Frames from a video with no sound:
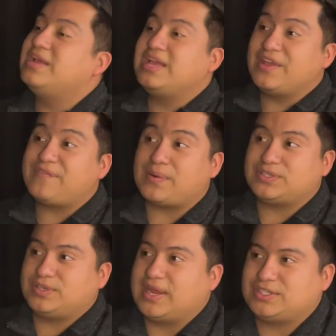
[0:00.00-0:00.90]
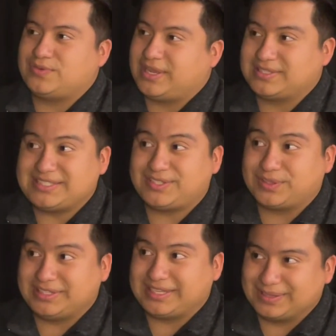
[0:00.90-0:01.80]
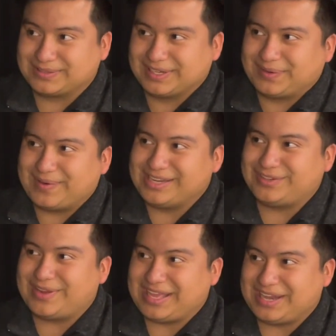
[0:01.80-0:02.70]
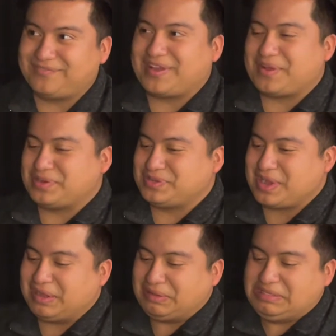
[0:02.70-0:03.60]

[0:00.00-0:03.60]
if I were to graduate, because I still didn't think I was going to graduate even if I went to college.